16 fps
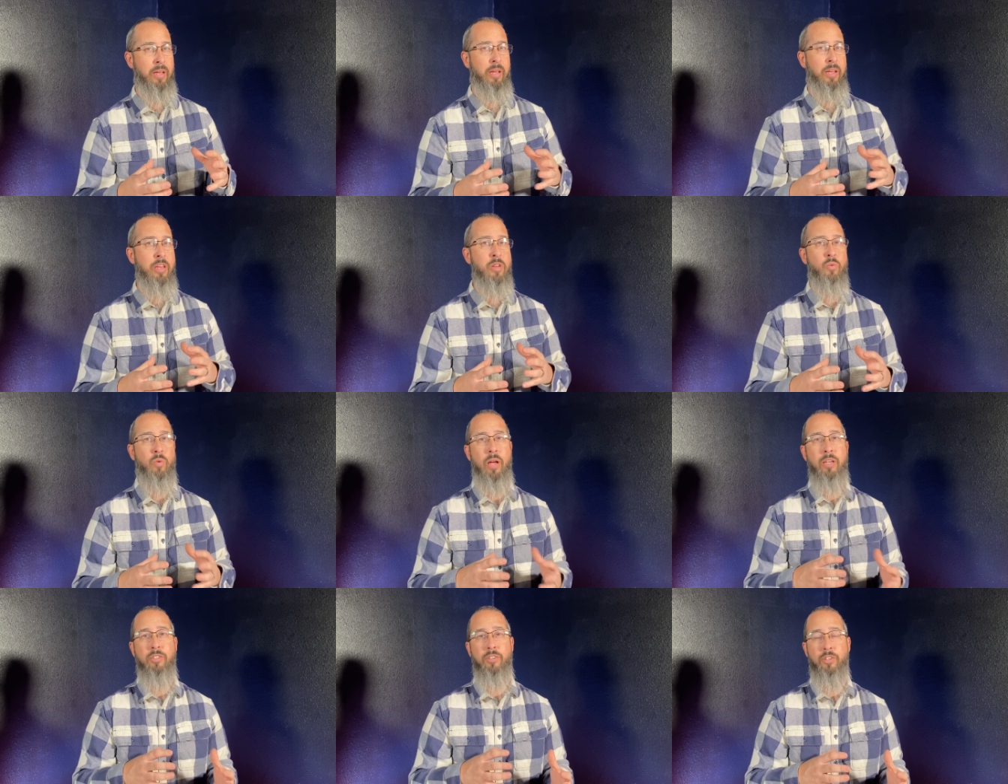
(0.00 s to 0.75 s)
He
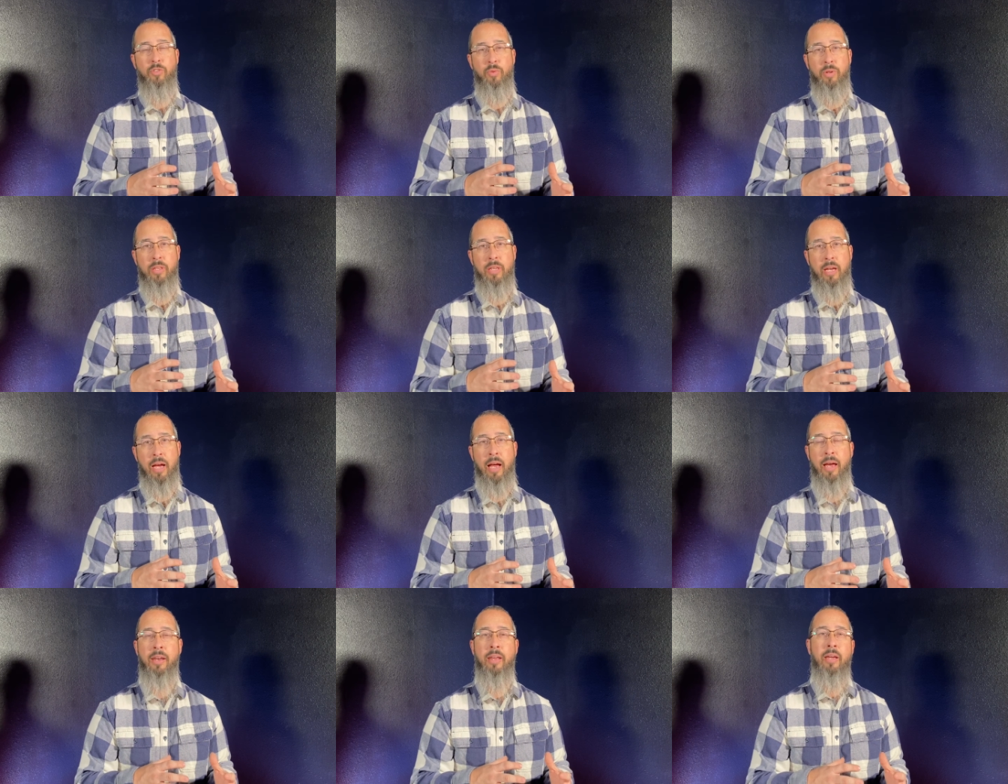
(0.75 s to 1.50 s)
wrestles with
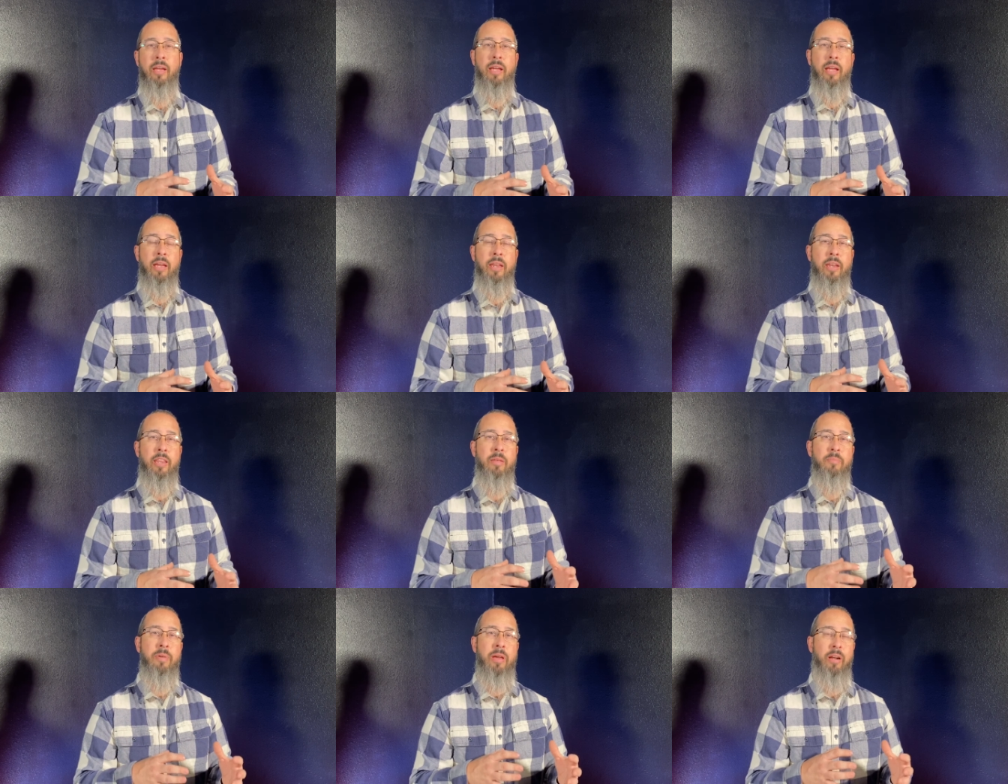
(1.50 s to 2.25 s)
God, and in the
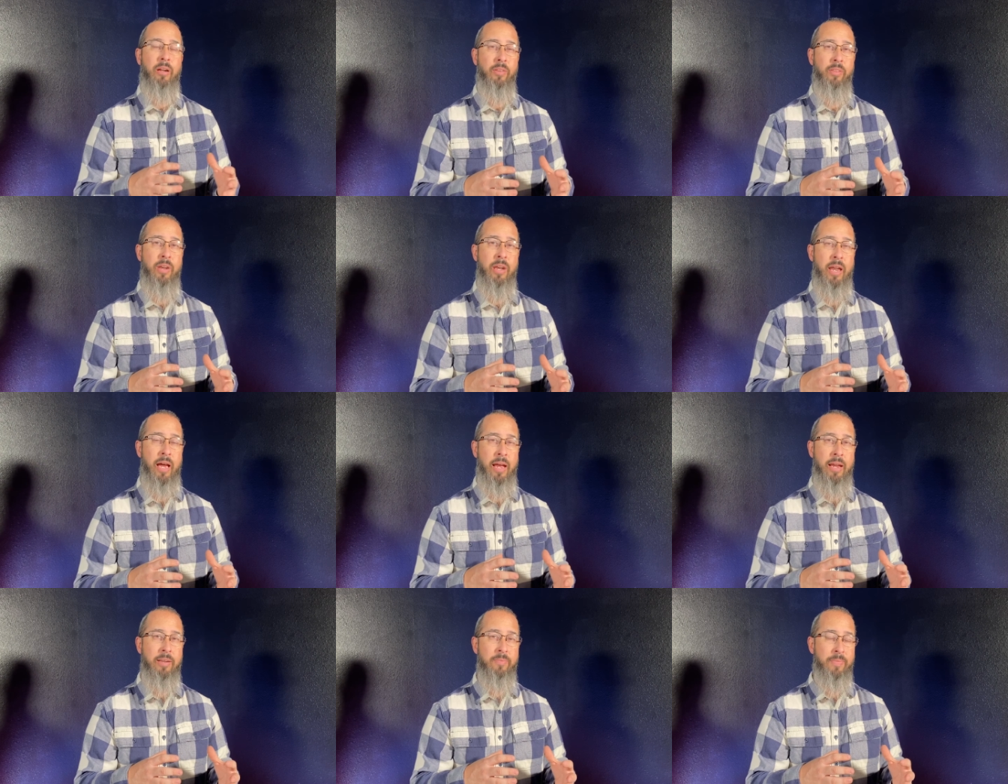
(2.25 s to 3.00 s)
middle of the
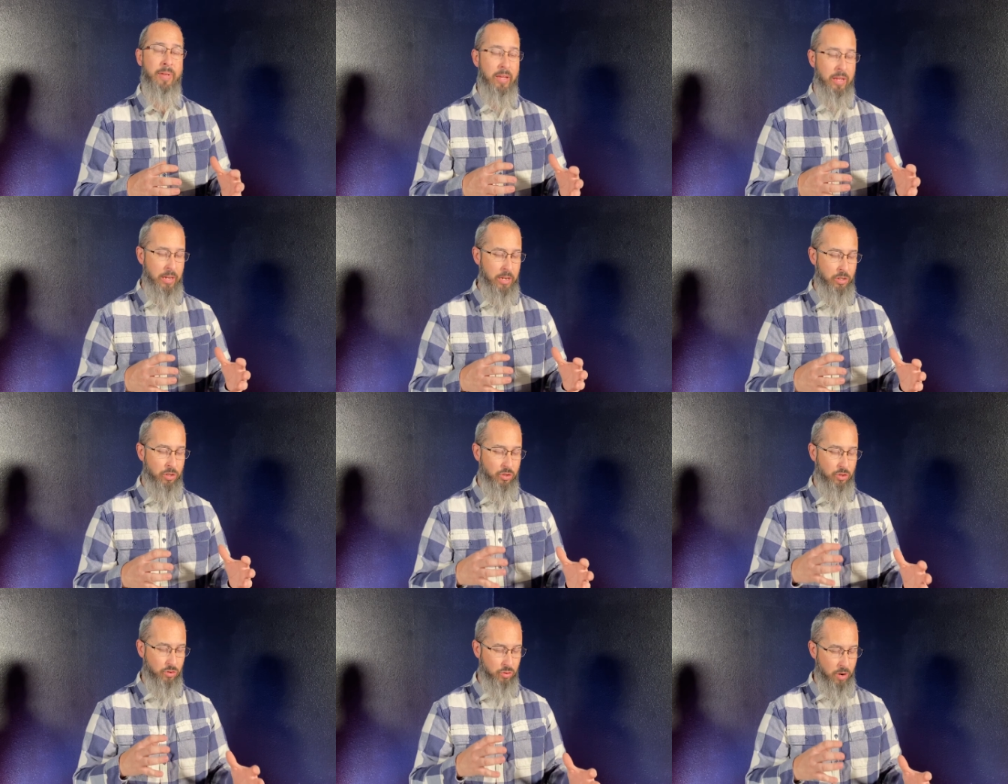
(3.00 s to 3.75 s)
night, he
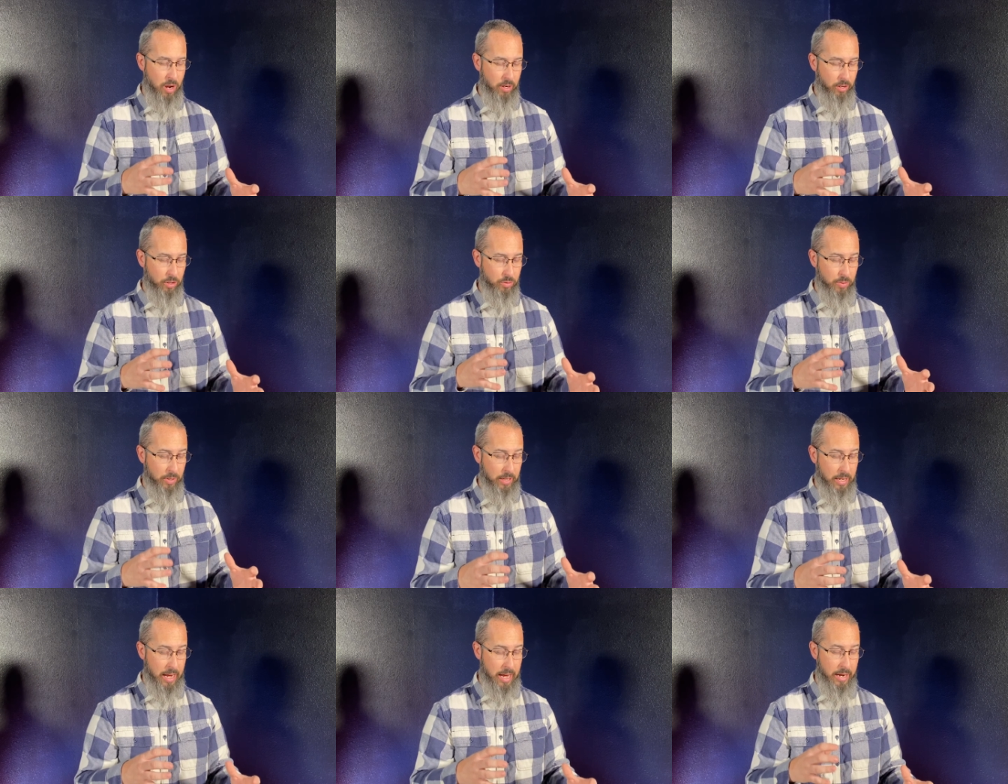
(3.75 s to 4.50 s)
struggles with
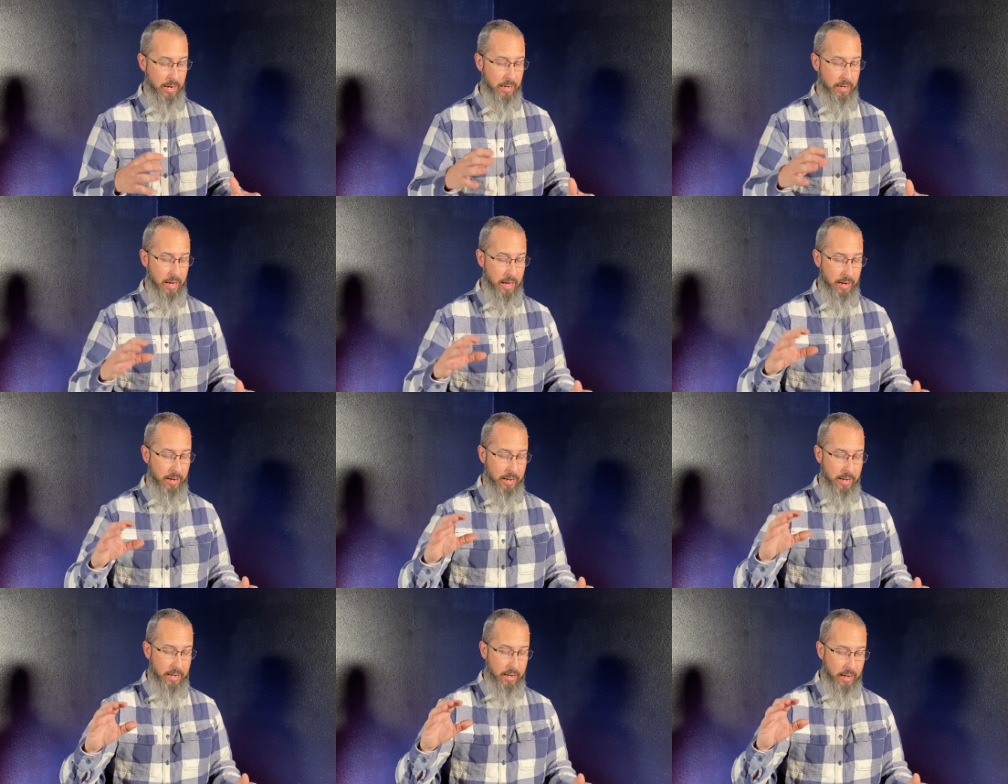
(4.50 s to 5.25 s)
God, and God
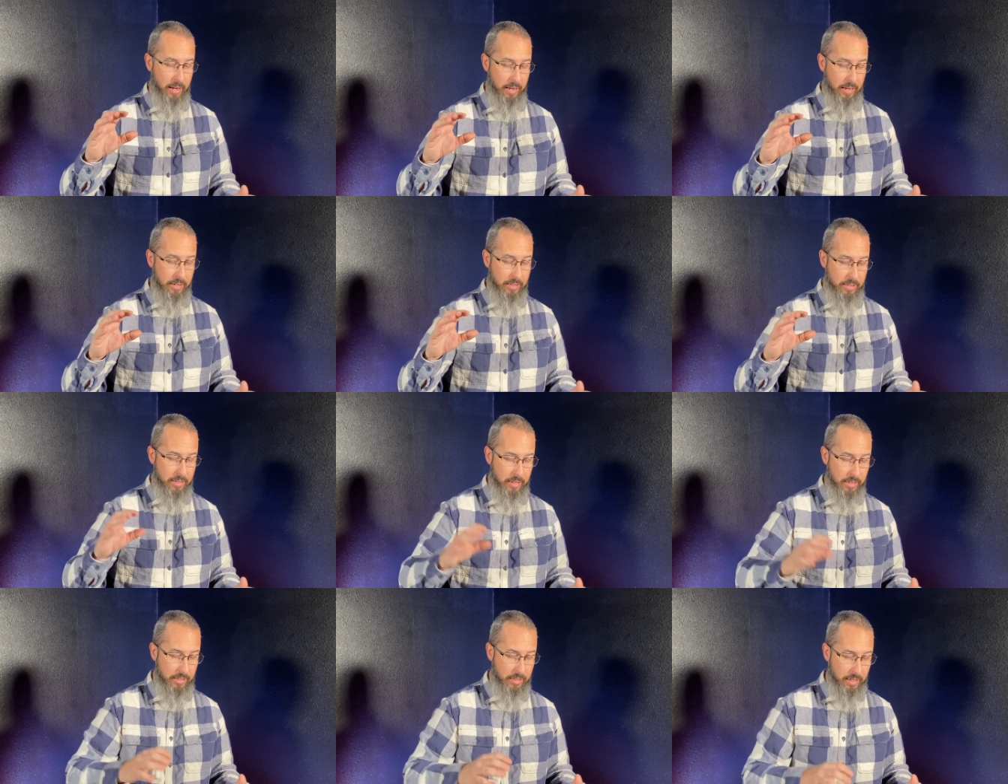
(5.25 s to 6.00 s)
uh,
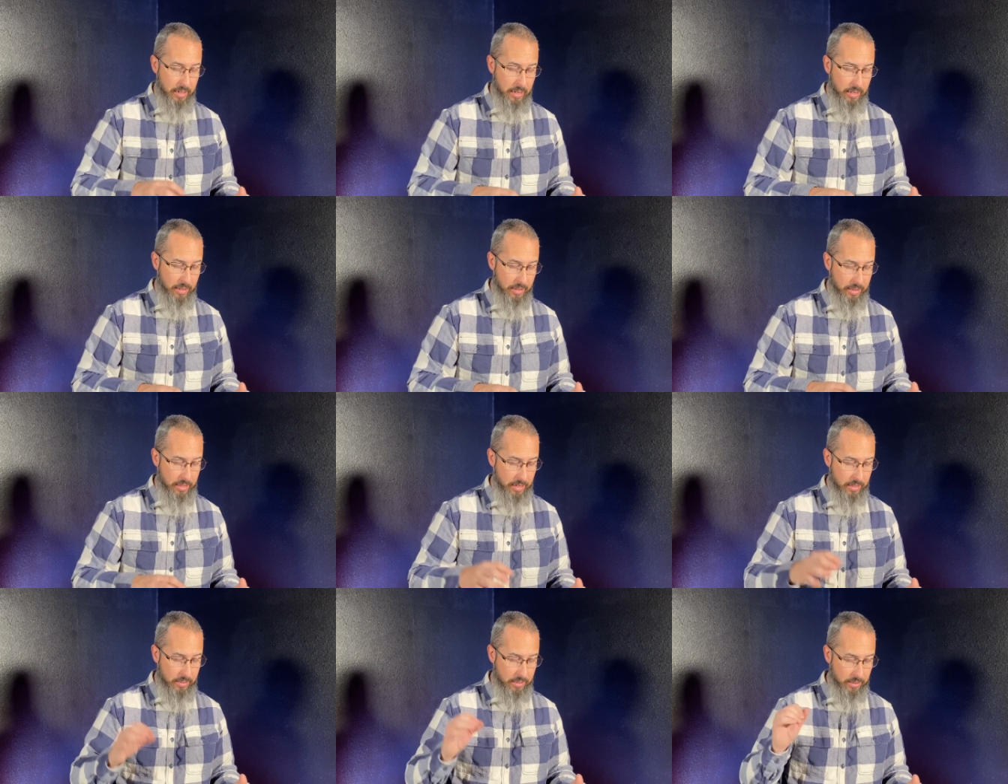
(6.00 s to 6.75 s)
sends
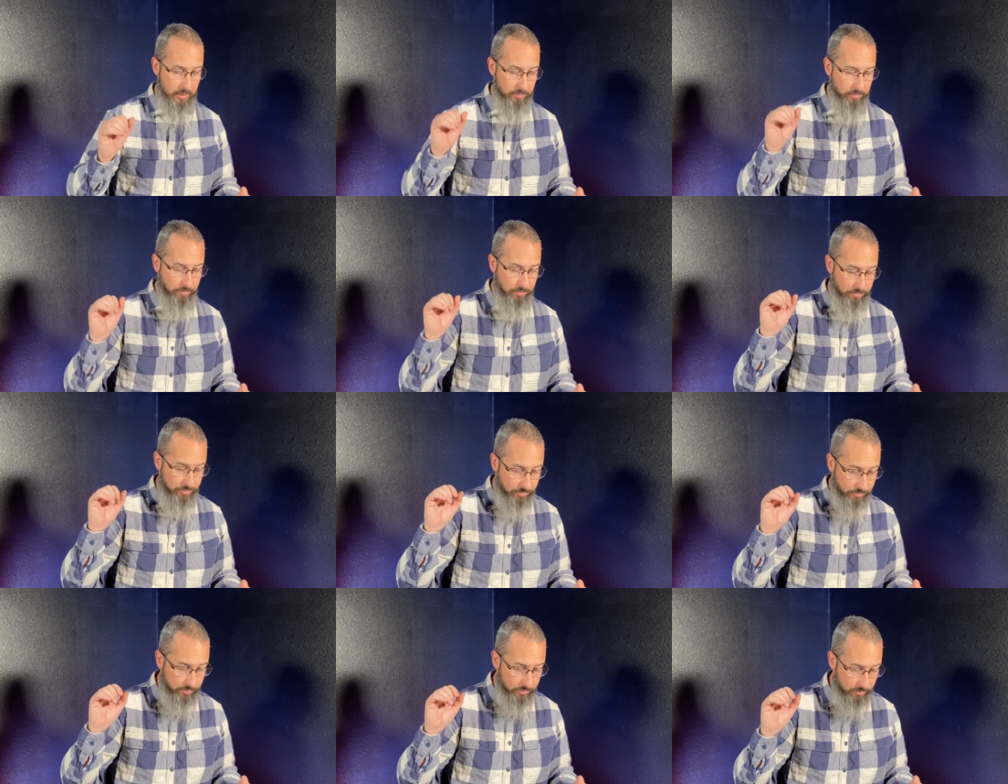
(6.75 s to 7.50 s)
this,
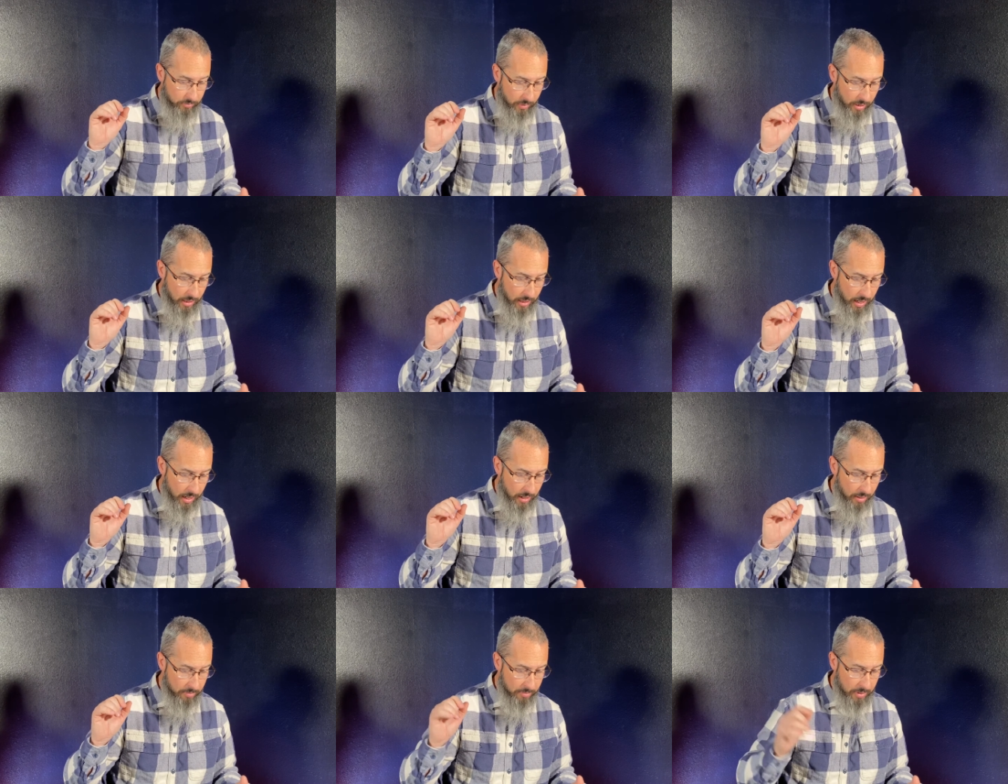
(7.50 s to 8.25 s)

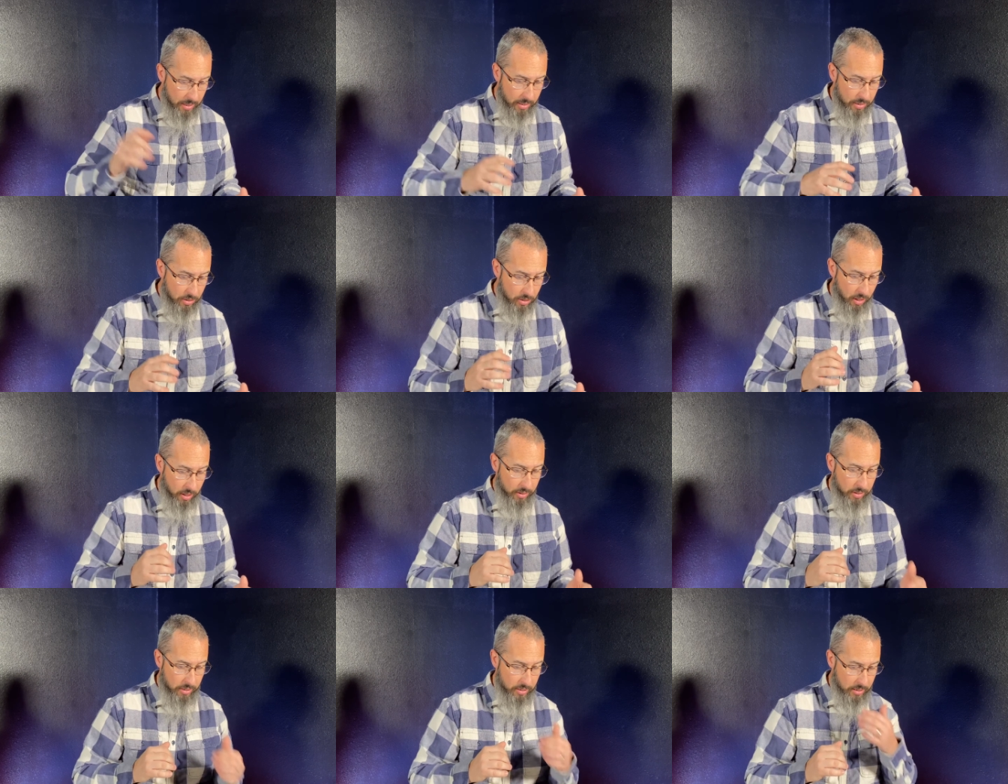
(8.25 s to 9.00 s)
um, sorry,
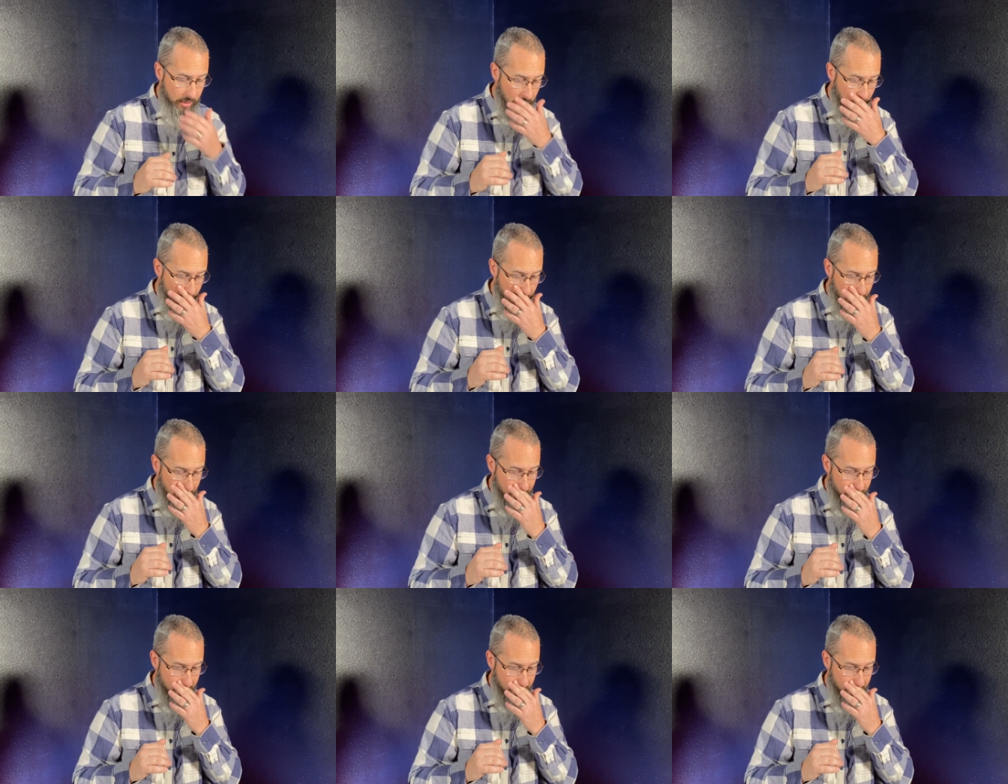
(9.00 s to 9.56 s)
this. Uh,